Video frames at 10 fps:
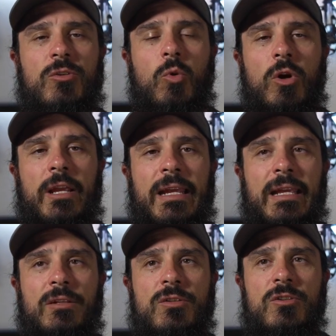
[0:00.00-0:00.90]
you're more
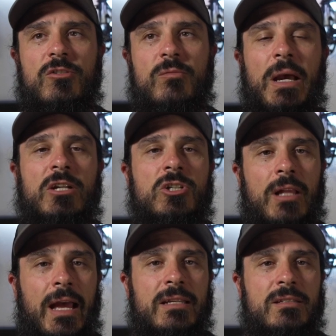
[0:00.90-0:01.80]
getting into
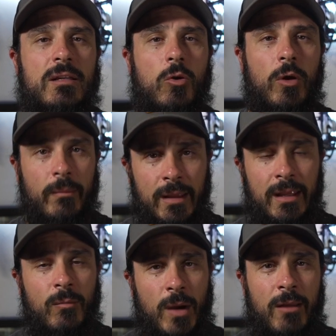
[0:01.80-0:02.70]
specialized
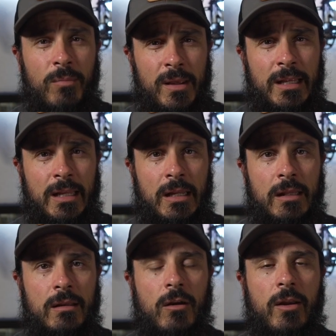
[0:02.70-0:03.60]
equipment, in my opinion,
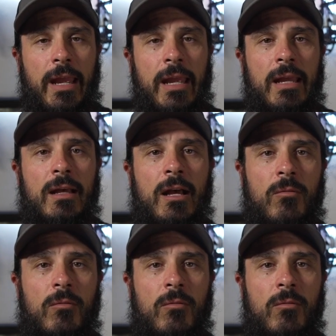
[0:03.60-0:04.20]
okay?